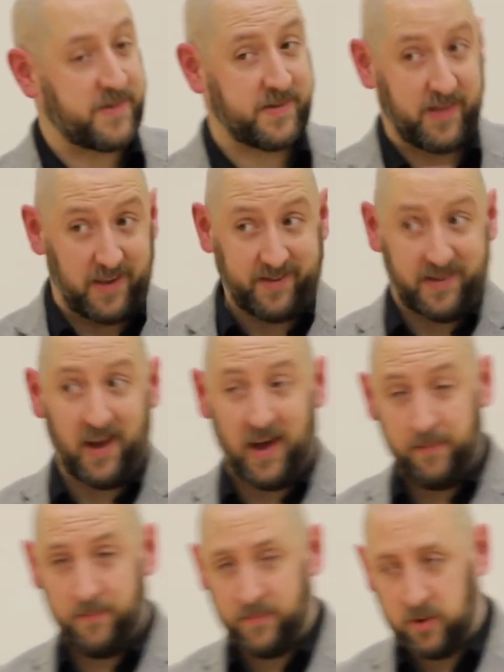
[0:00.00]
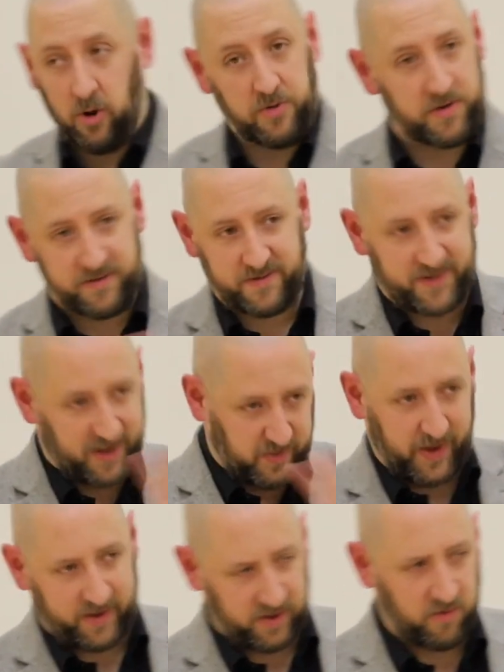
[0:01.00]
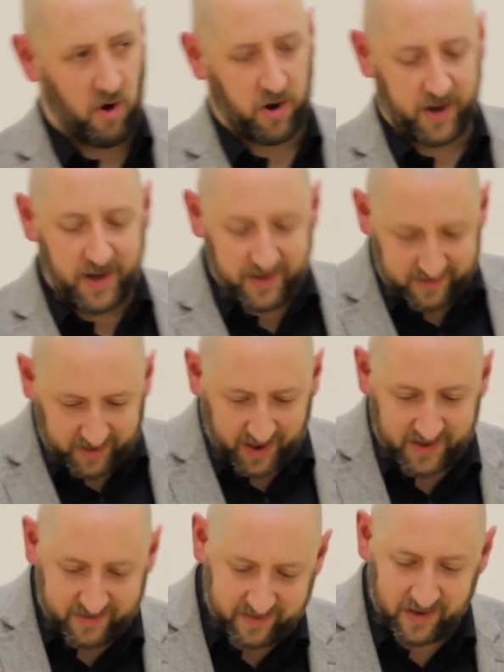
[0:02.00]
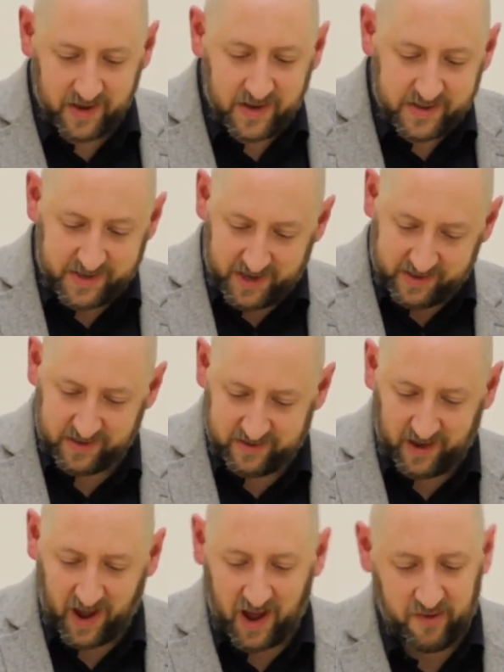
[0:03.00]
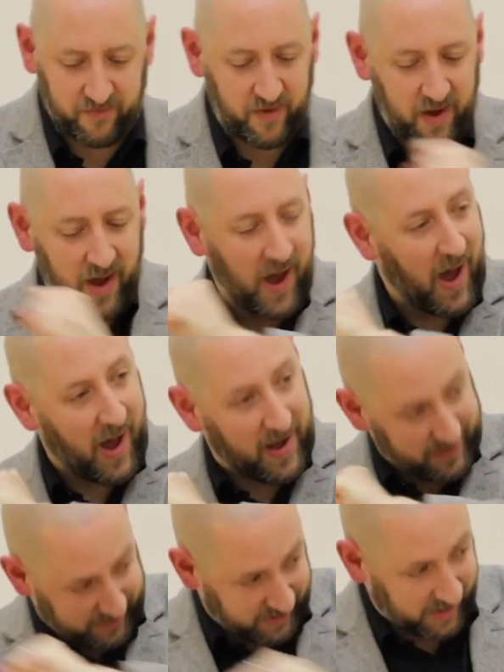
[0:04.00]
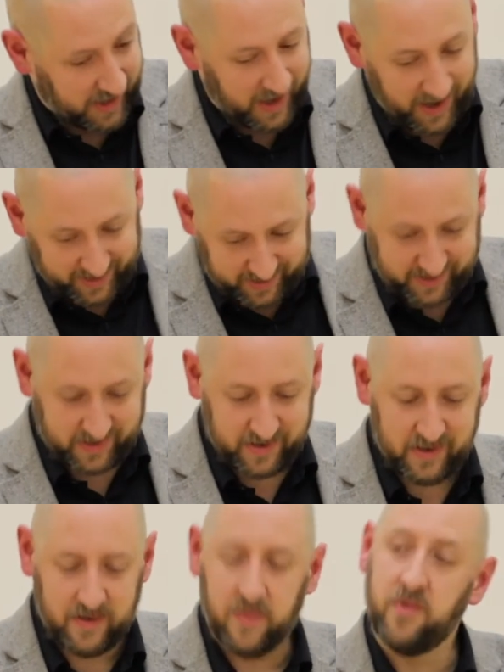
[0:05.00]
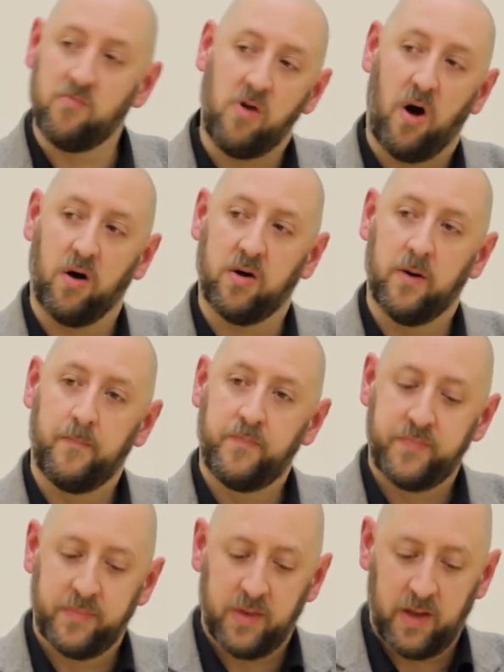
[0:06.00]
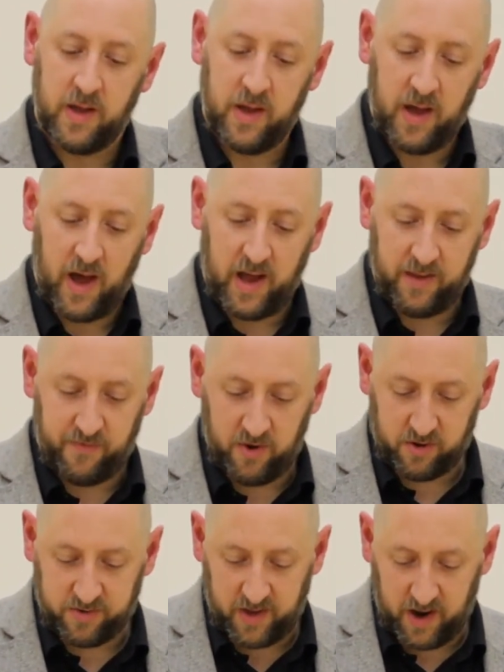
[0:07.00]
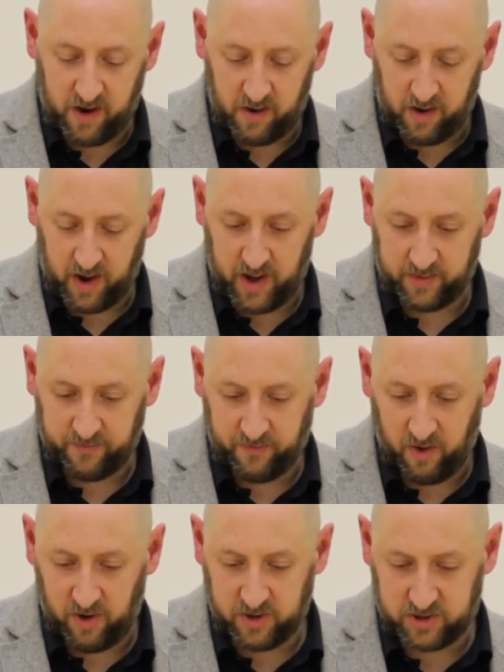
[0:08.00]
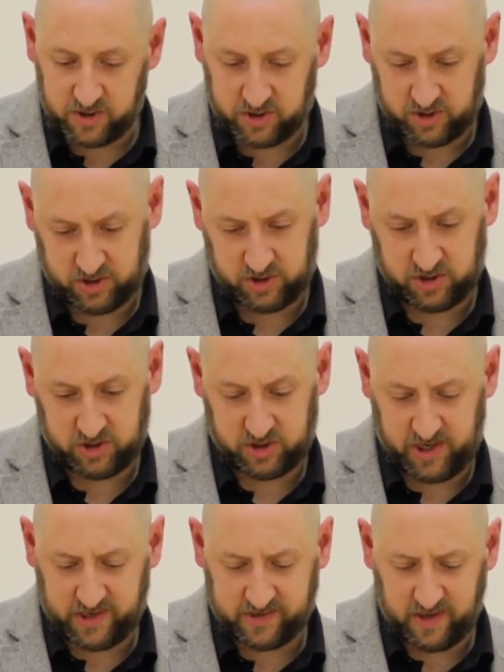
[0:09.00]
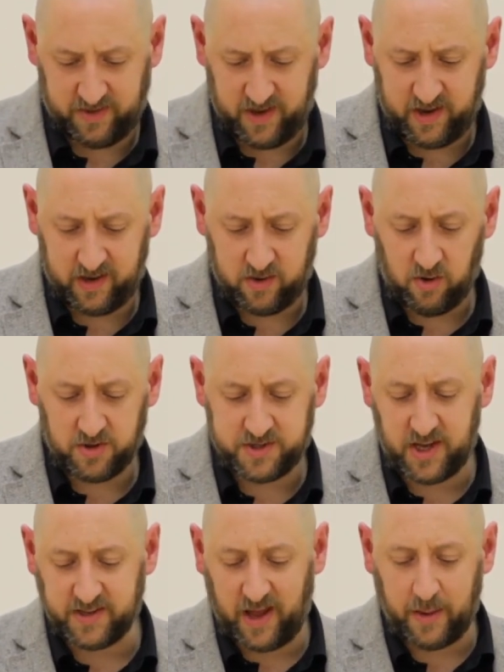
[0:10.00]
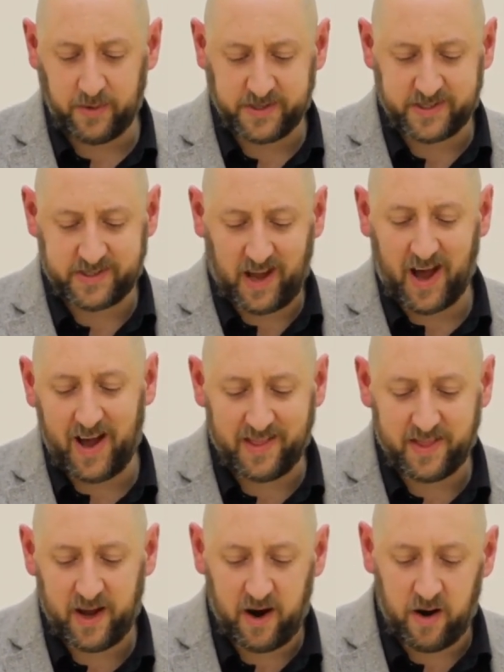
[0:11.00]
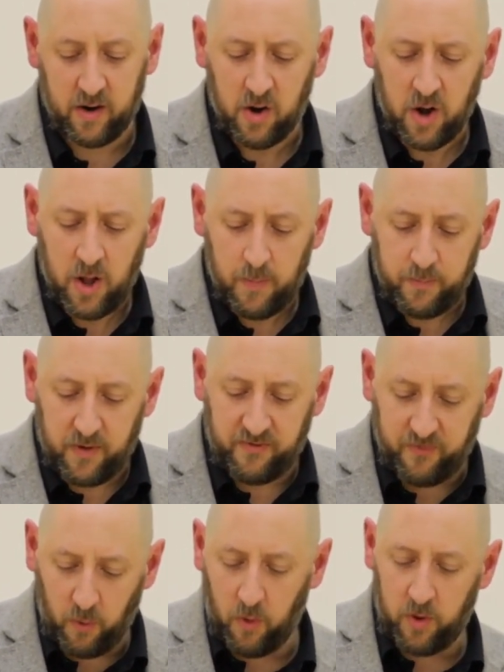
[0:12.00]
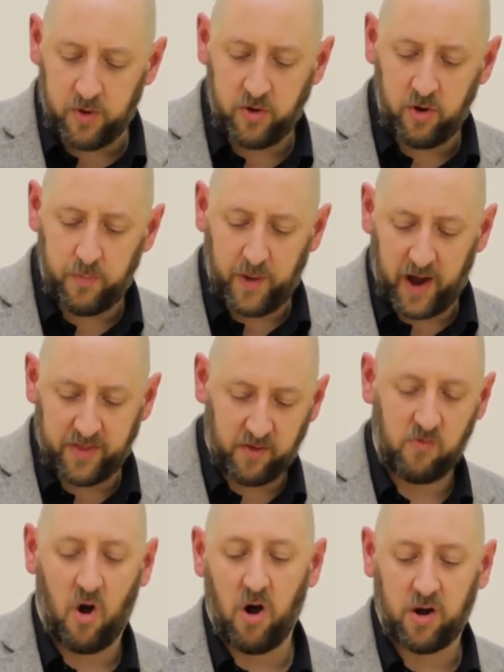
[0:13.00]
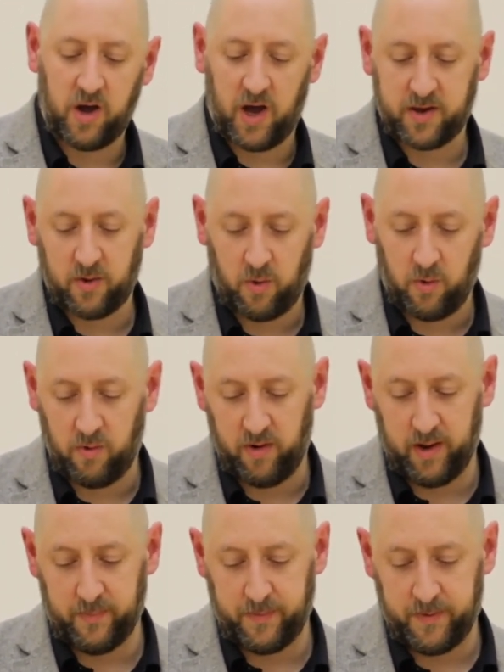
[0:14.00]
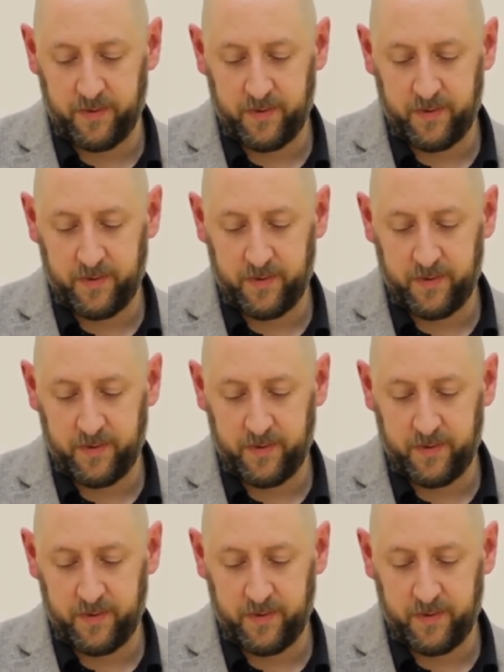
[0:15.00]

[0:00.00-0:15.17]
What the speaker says: This time, God doesn't say speak to the rock. He says, take the staff and hit the rock. And if you look there at verse 6, I think, God says, I will stand there before you by the rock at Horeb.